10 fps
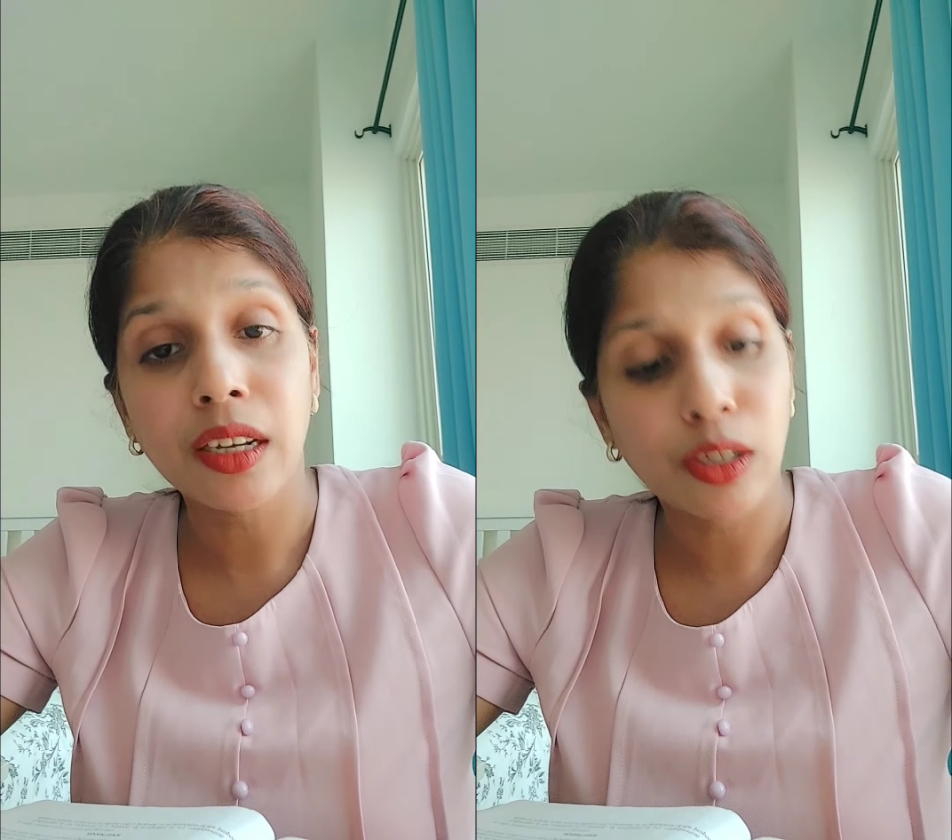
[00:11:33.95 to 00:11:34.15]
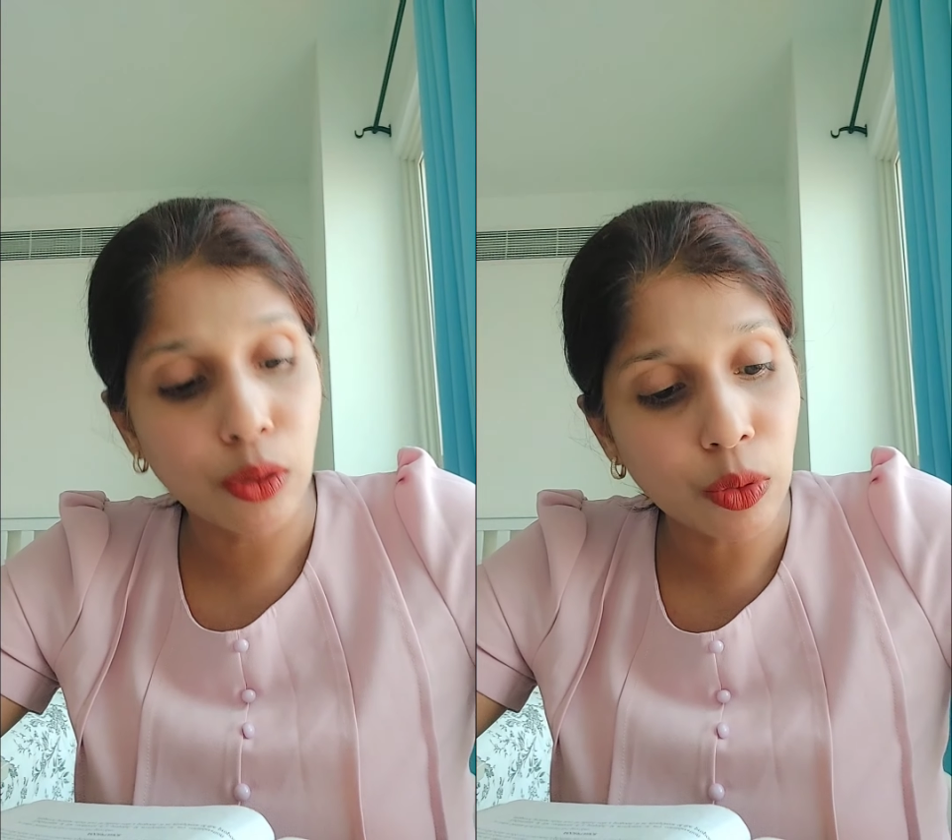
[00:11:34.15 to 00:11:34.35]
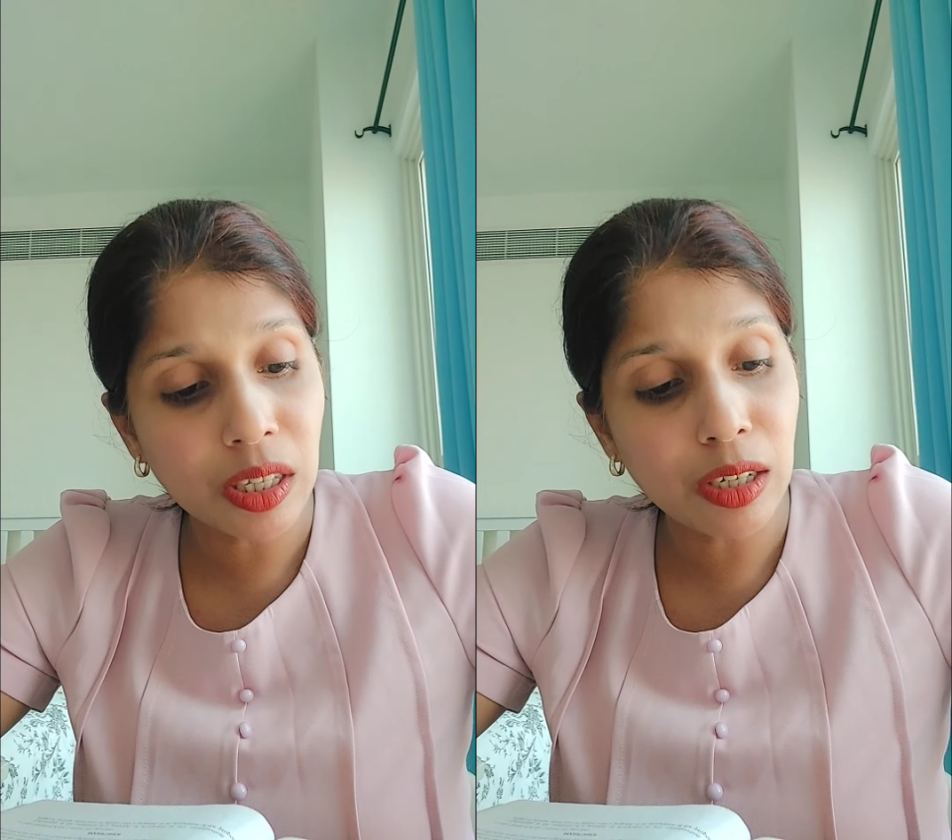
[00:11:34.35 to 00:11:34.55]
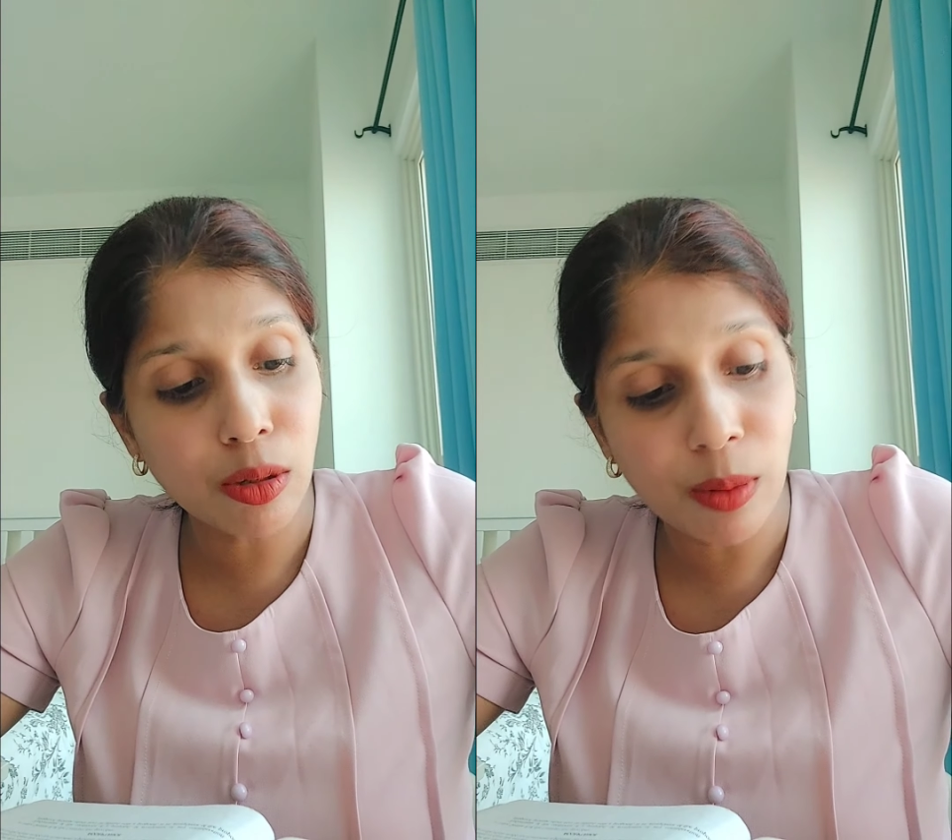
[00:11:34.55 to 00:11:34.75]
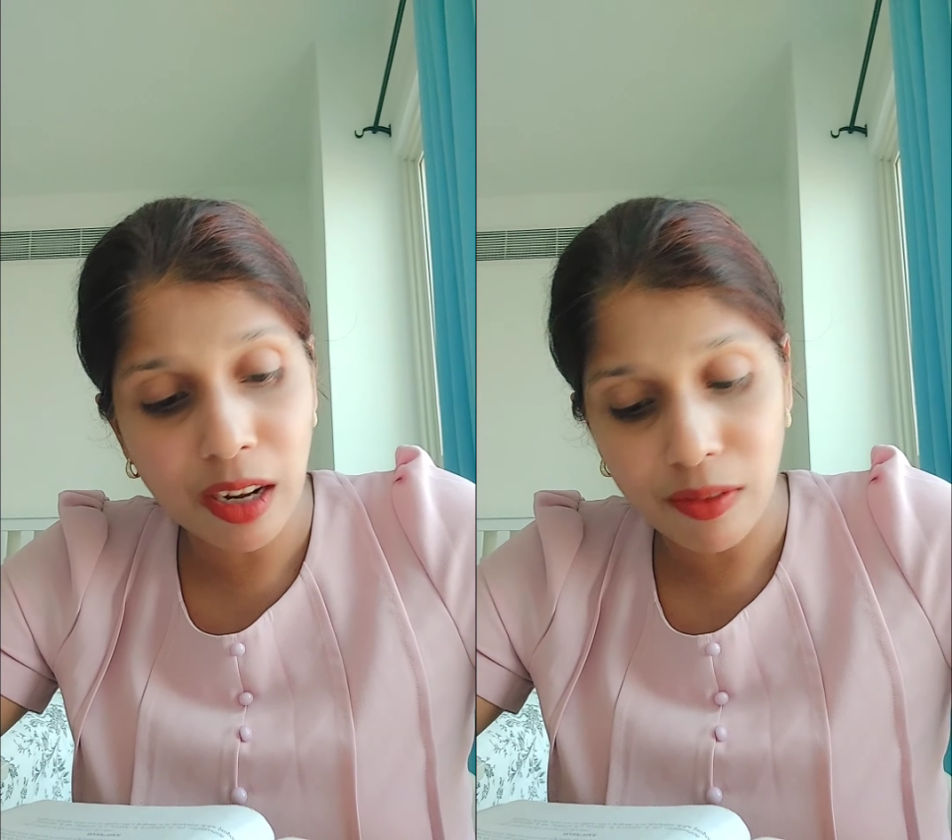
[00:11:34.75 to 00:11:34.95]
Nutan
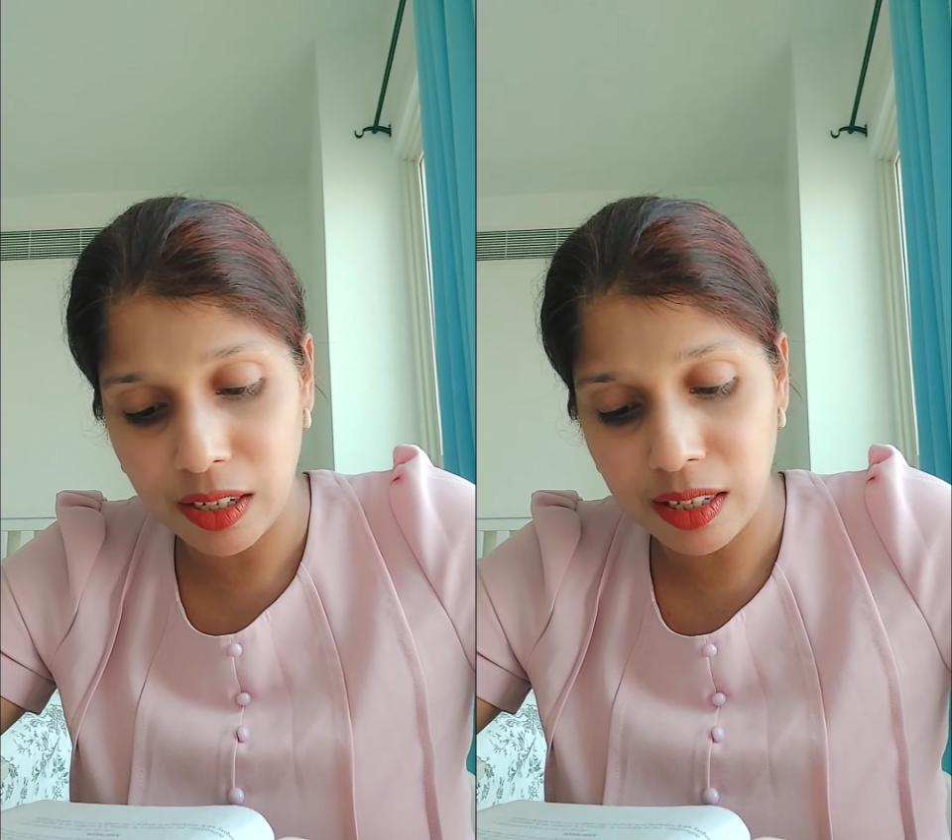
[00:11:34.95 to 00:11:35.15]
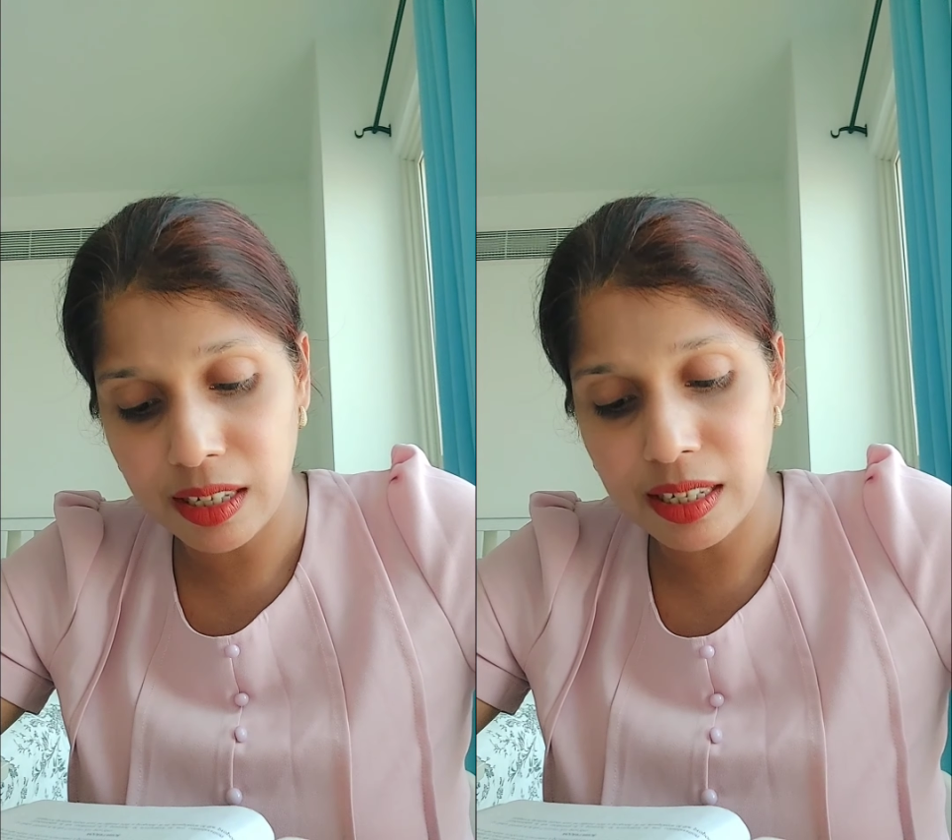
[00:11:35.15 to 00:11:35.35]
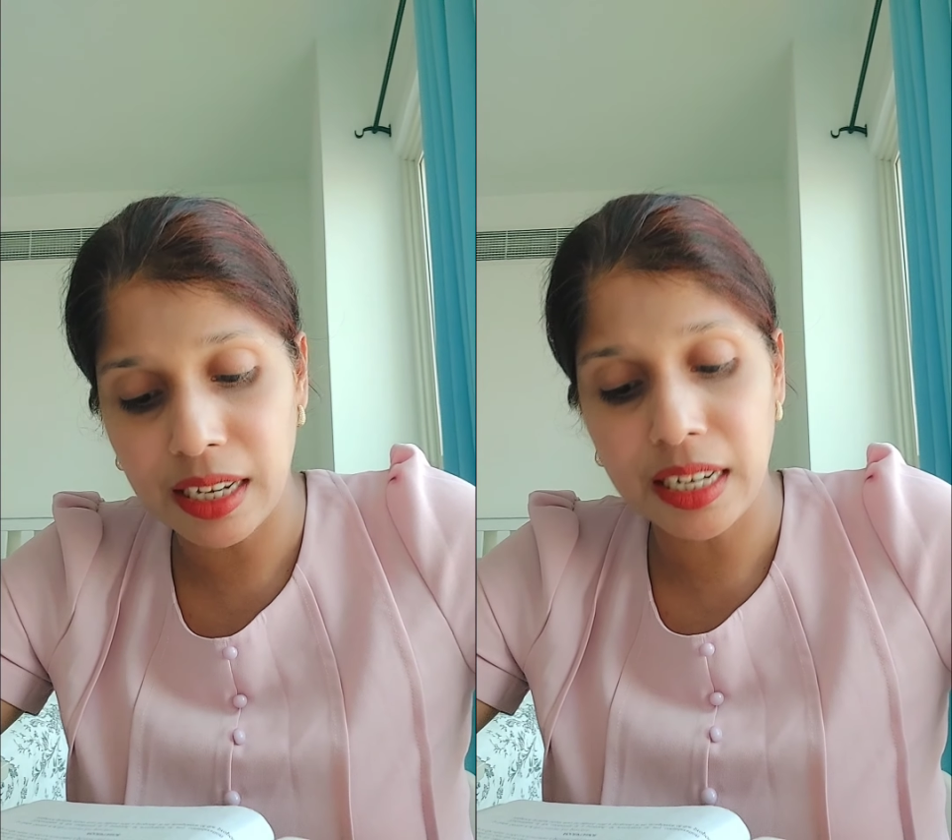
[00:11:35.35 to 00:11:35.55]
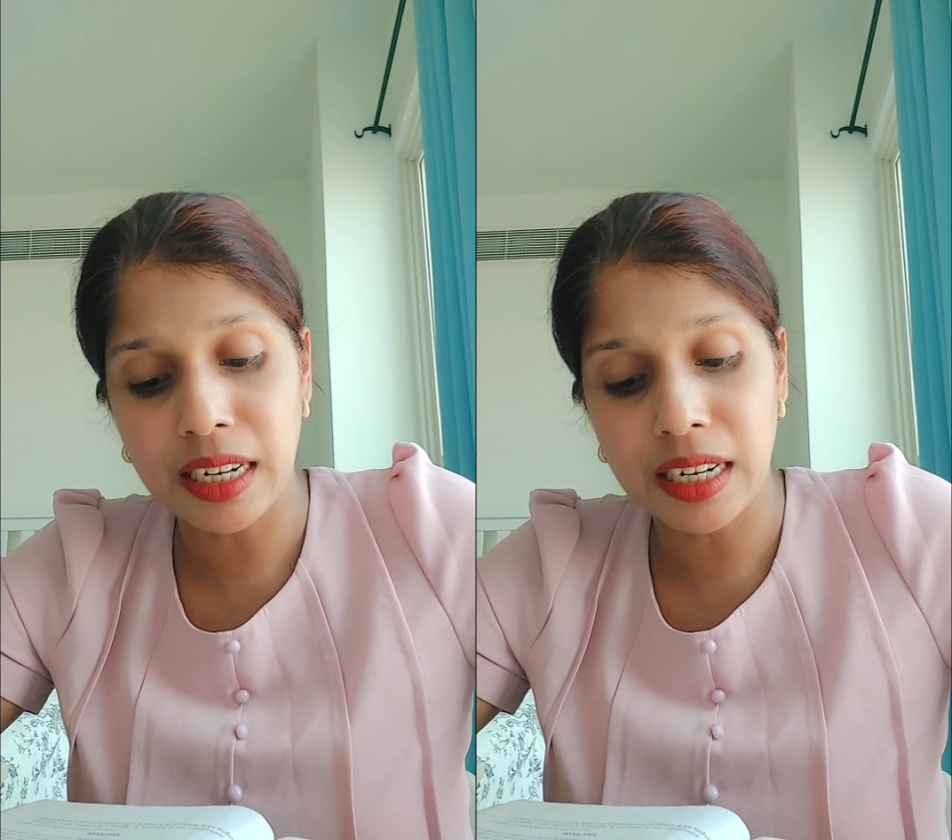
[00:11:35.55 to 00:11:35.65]
Kumar versus 2nd